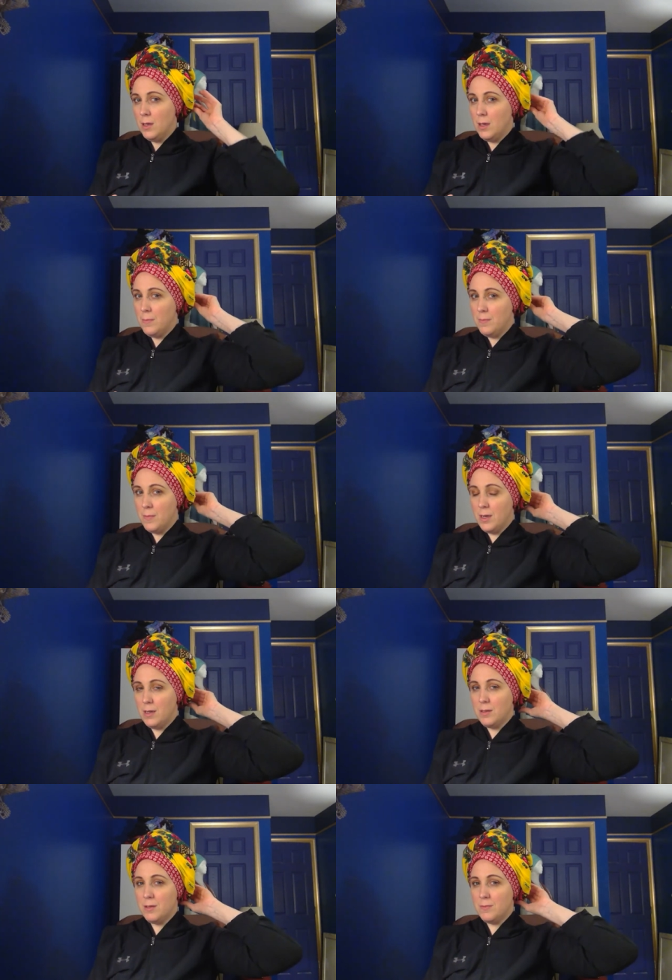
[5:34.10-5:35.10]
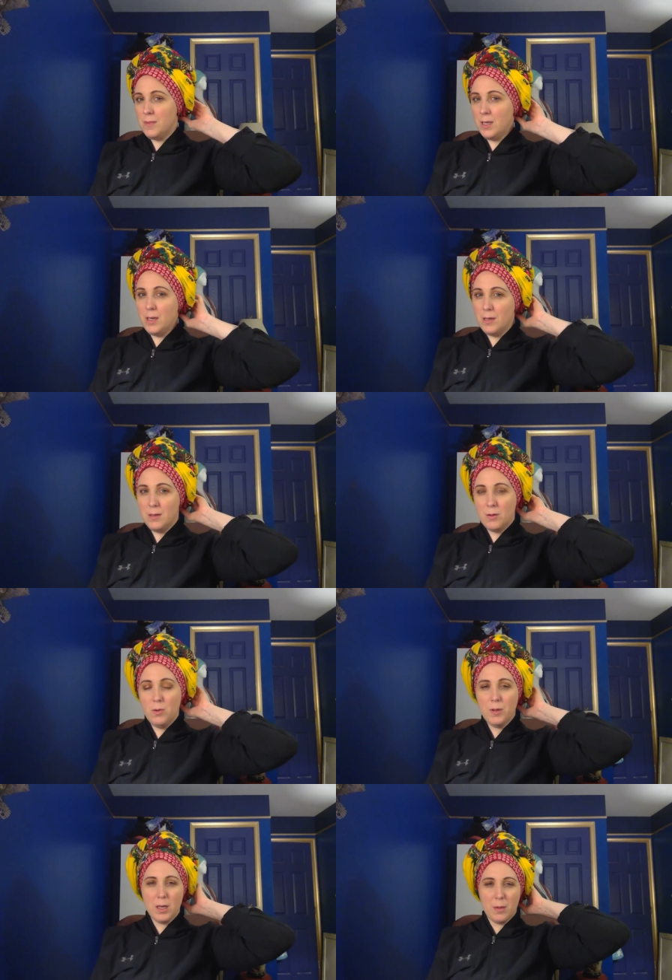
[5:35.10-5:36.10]
And the
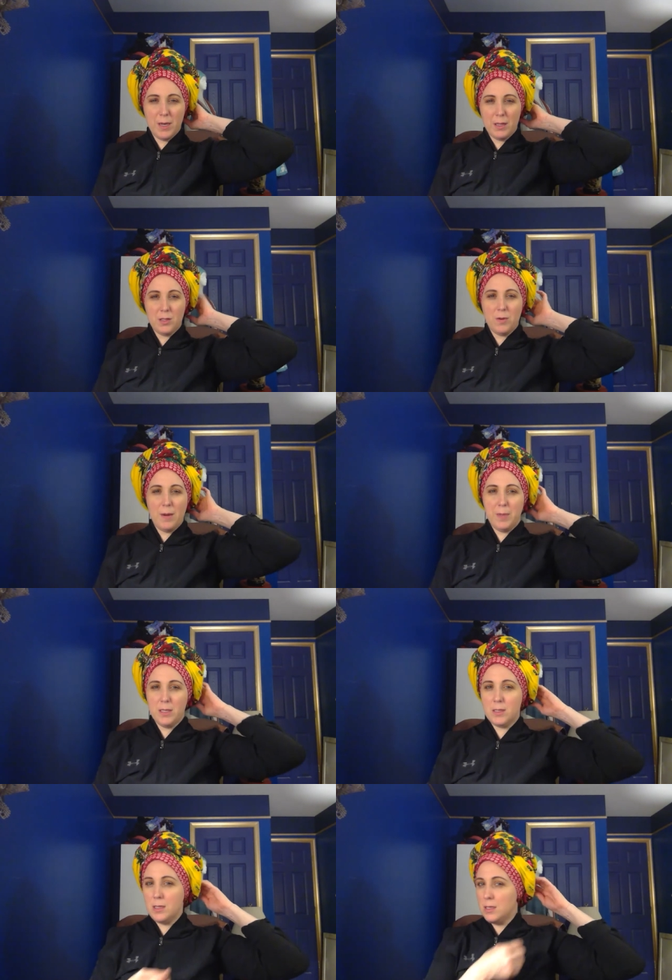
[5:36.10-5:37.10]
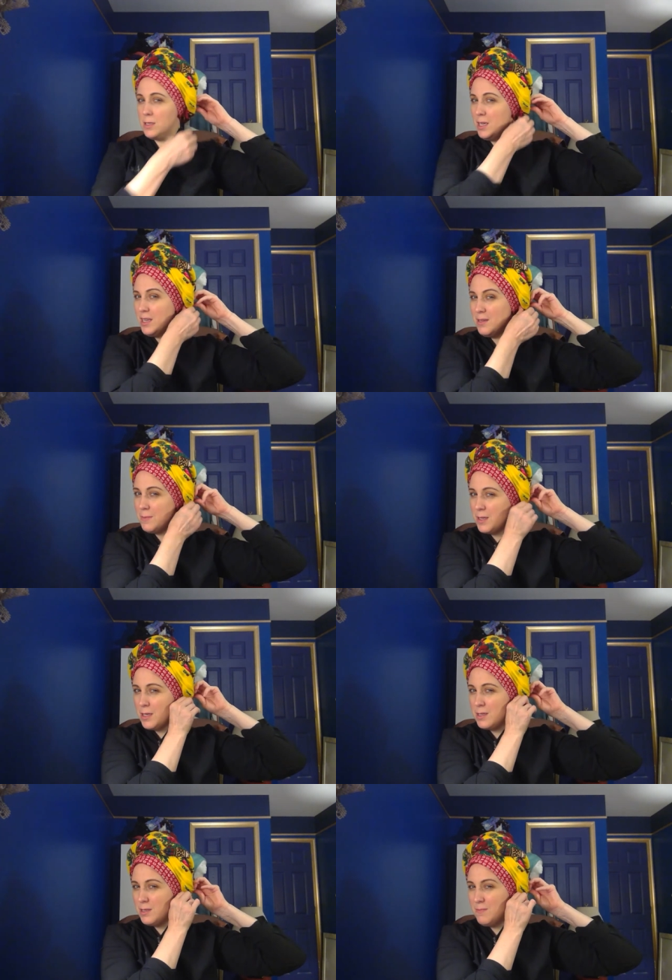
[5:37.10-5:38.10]
cool thing about this wrap is that
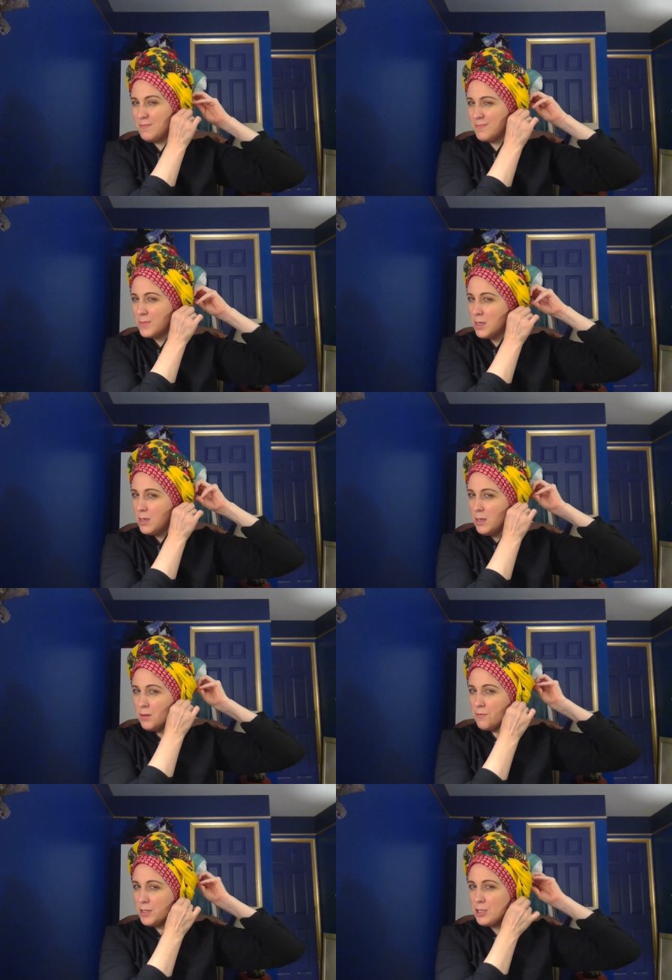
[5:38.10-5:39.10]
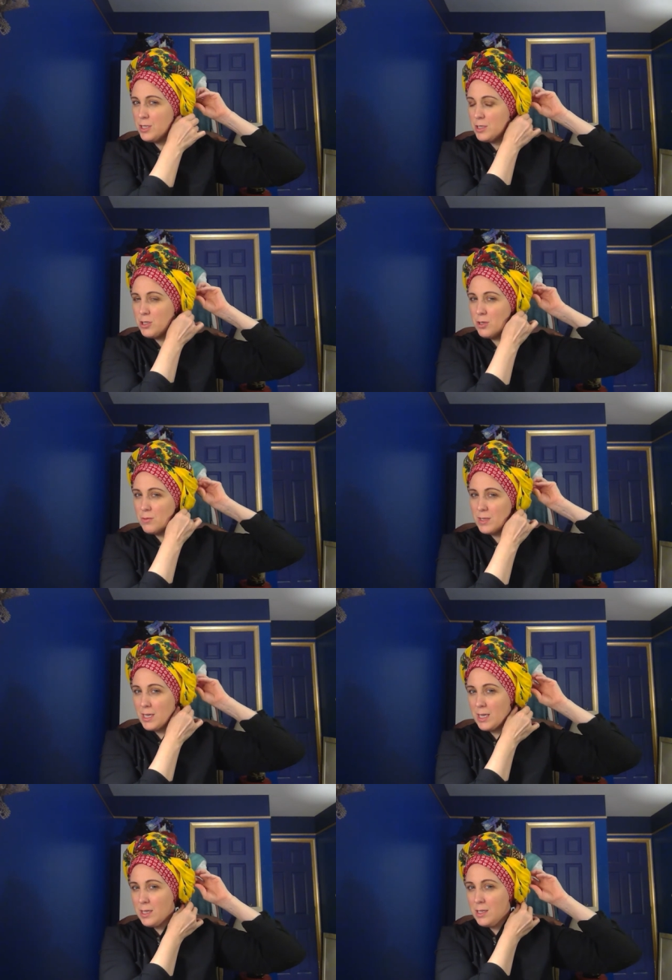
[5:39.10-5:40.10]
the fringes don't
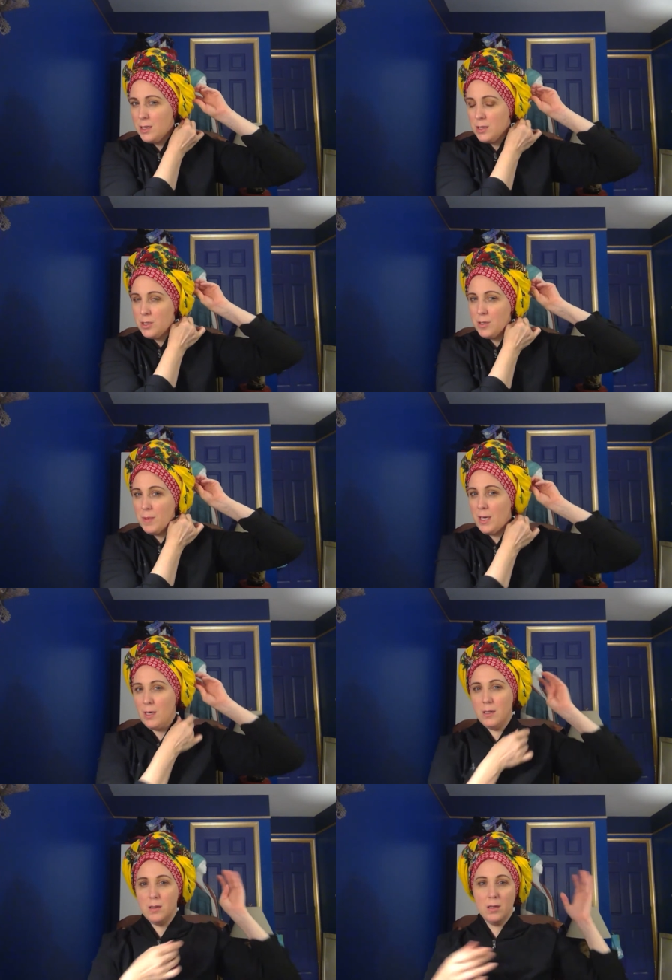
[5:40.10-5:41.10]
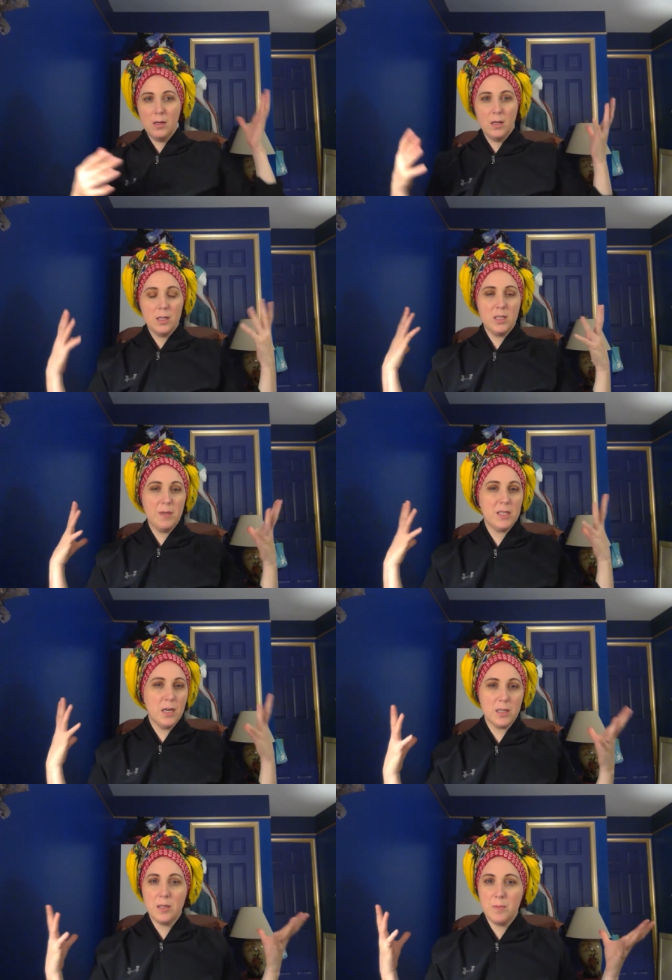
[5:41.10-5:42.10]
need to be to be
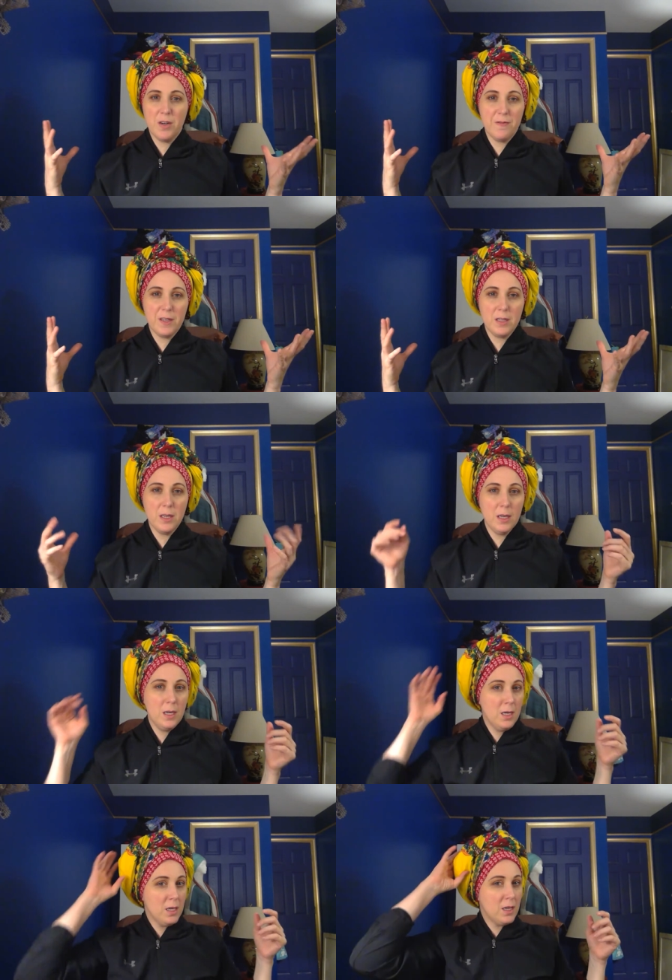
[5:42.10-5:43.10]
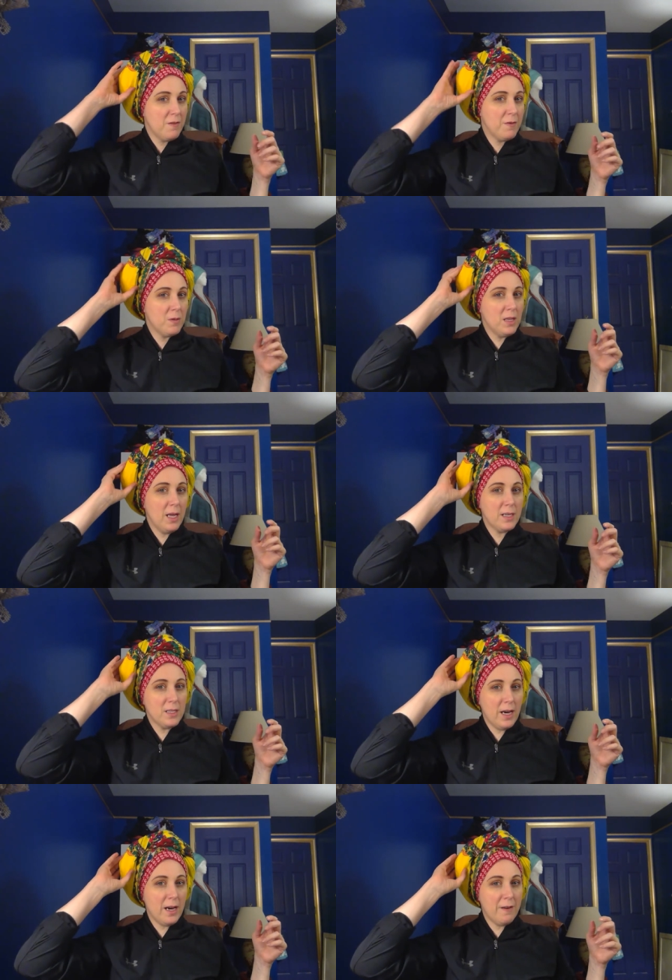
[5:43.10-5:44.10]
tucked in perfectly. If you'd like to
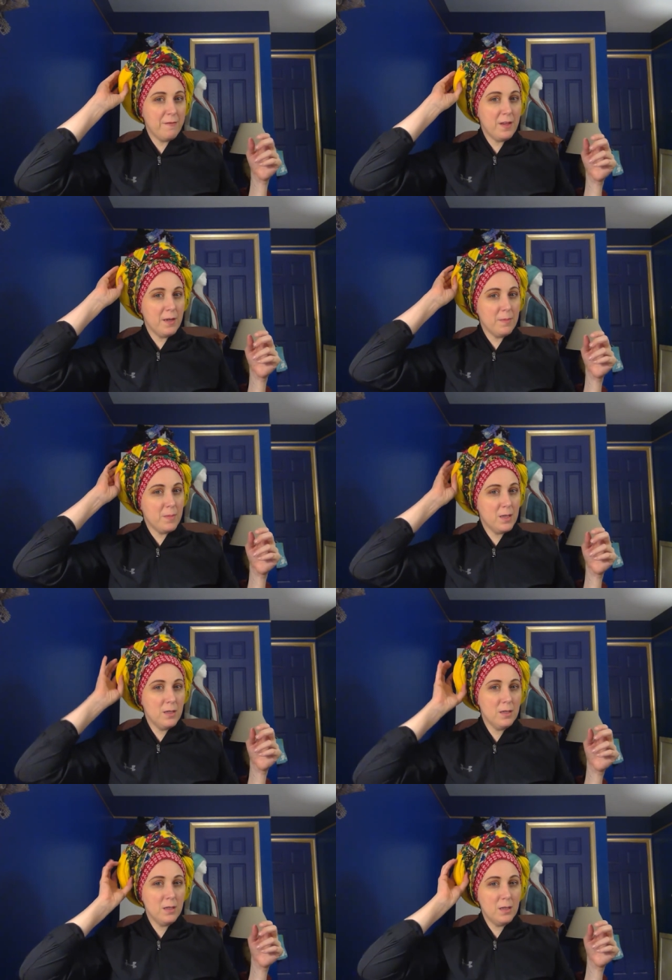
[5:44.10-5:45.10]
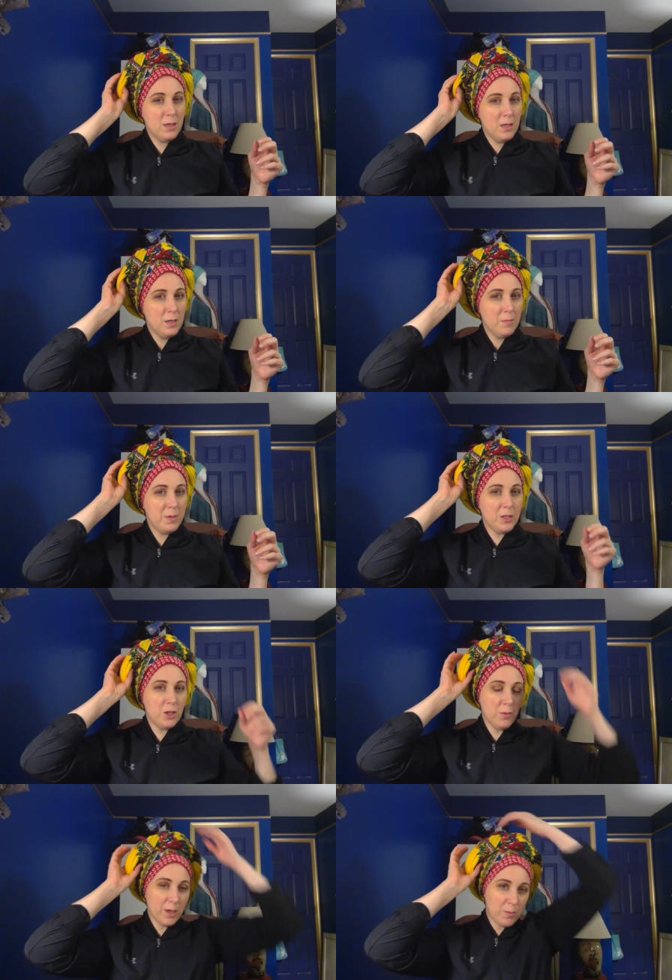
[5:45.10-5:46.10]
have them be
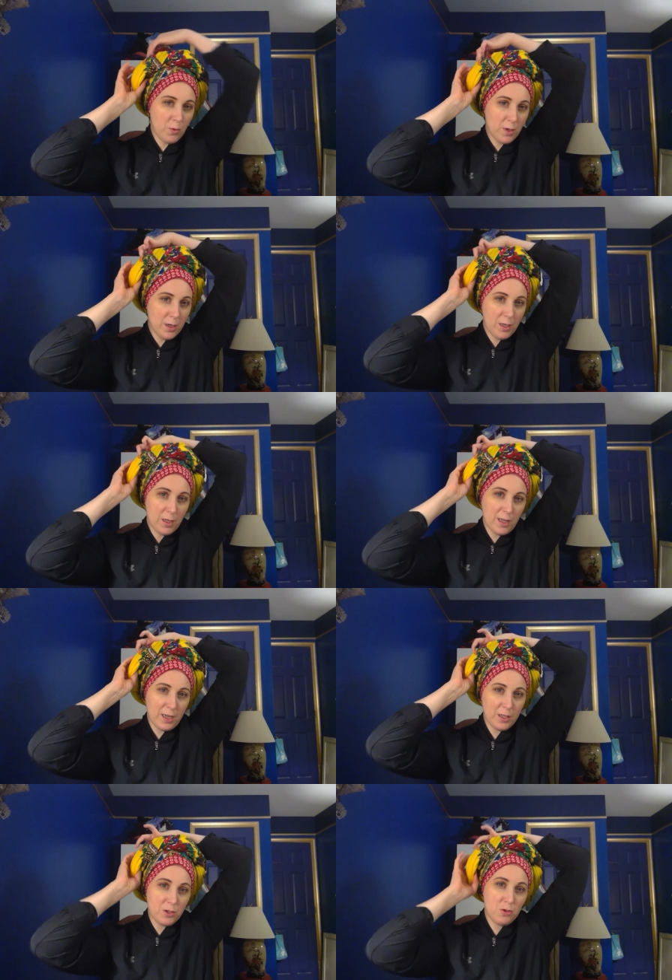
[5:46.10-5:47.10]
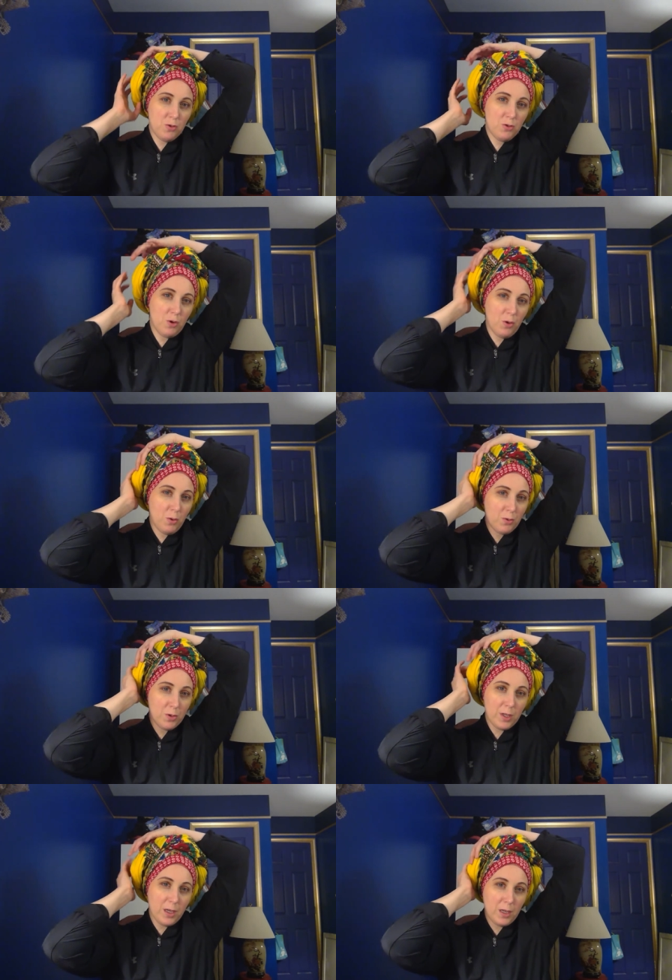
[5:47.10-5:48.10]
showing more, that is
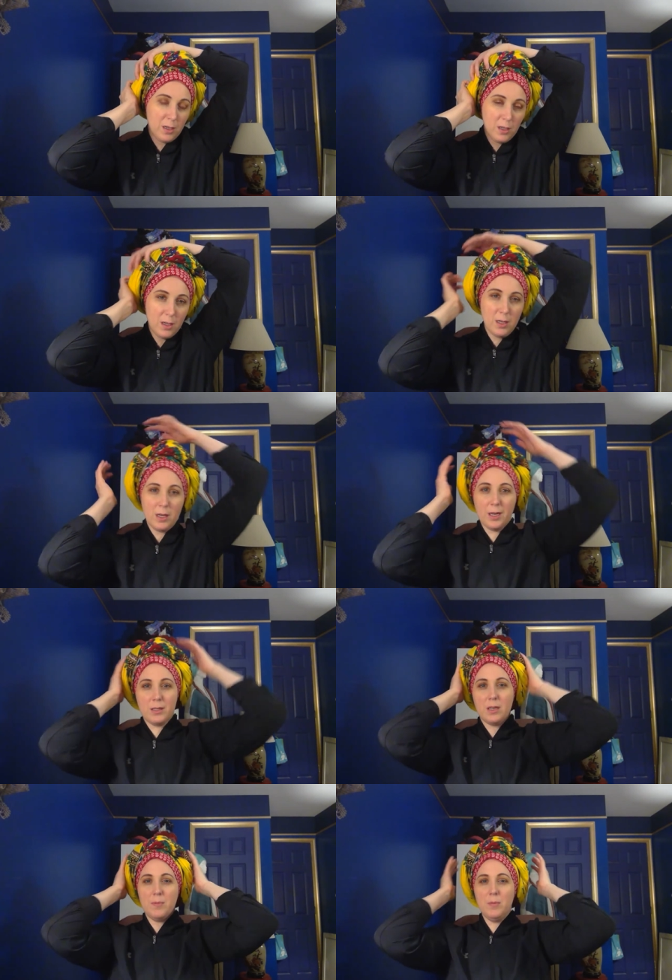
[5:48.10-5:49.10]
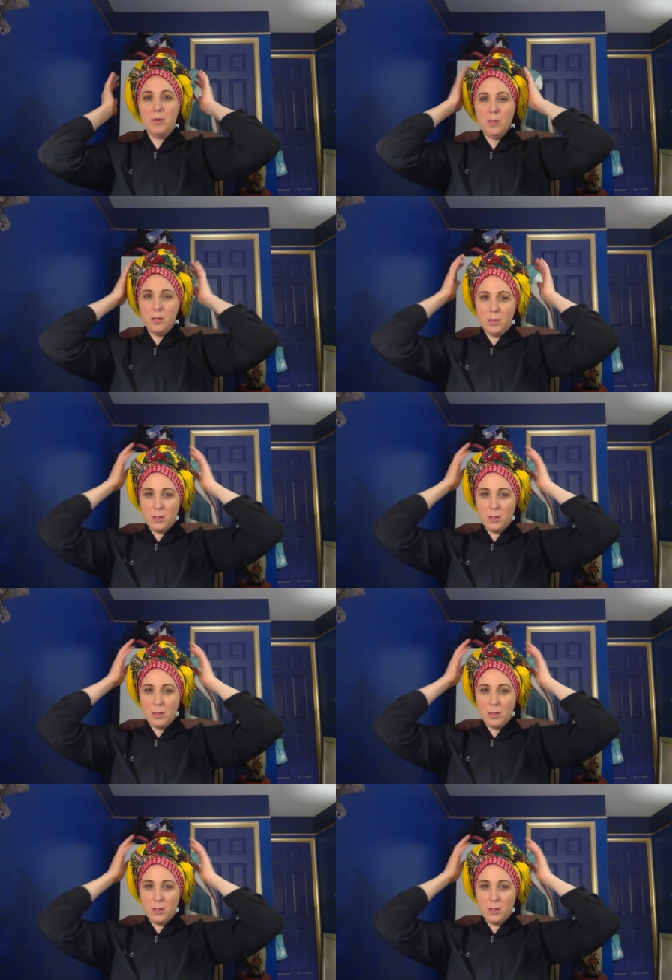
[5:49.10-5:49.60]
totally acceptable.